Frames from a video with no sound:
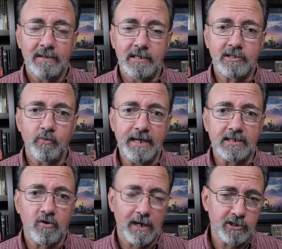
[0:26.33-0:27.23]
This
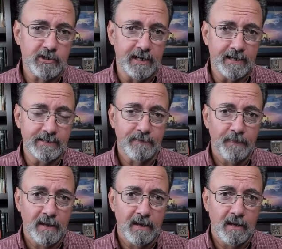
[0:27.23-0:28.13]
week's question is,
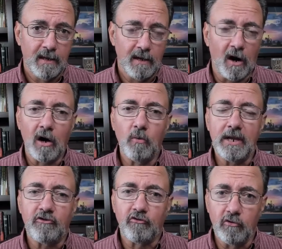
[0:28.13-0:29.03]
are
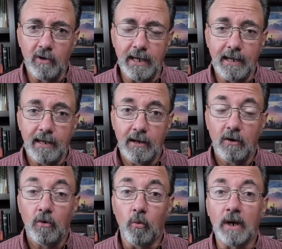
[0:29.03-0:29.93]
we truly
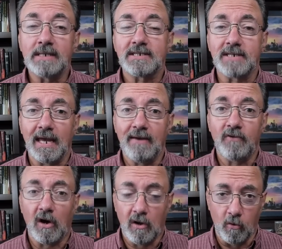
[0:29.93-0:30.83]
once saved,
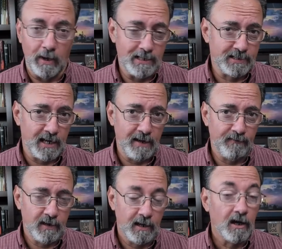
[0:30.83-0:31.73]
always
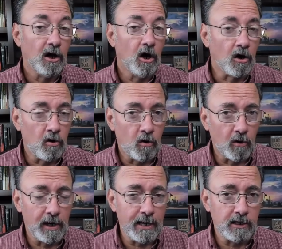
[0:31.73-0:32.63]
saved,
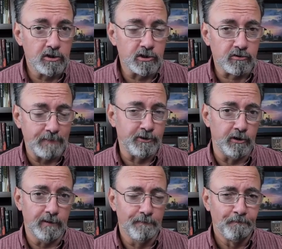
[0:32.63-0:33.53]
according to Scripture?